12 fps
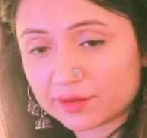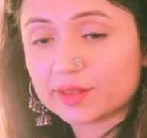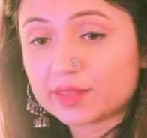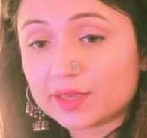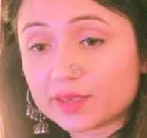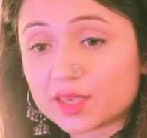
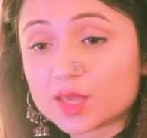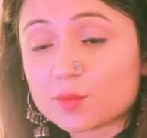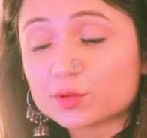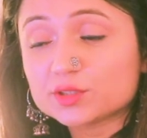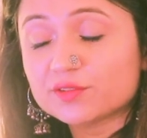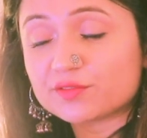thinking
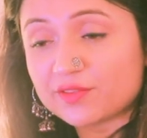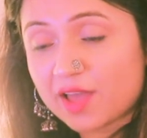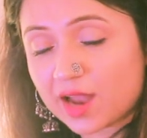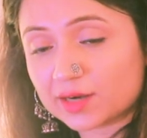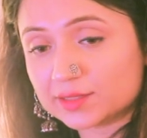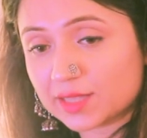about the
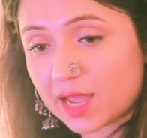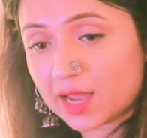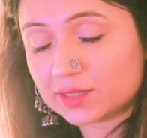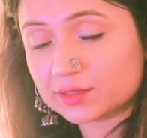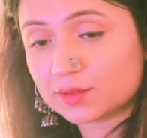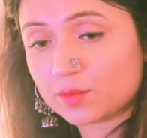fact
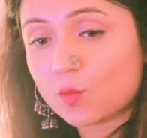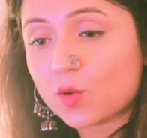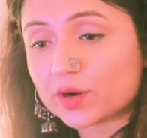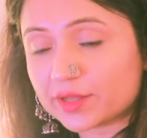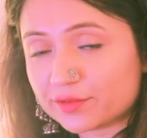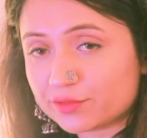that what
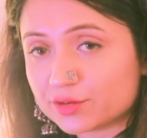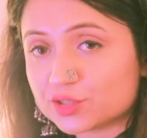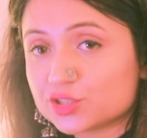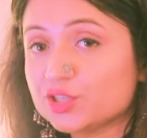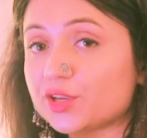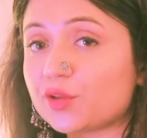if
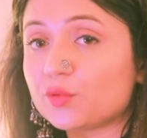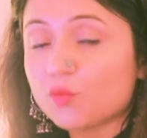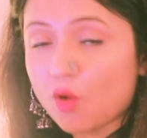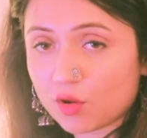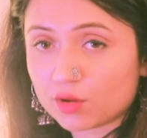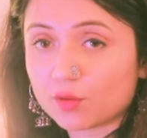she can
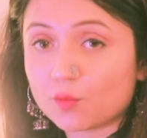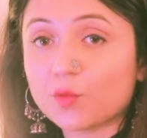walk?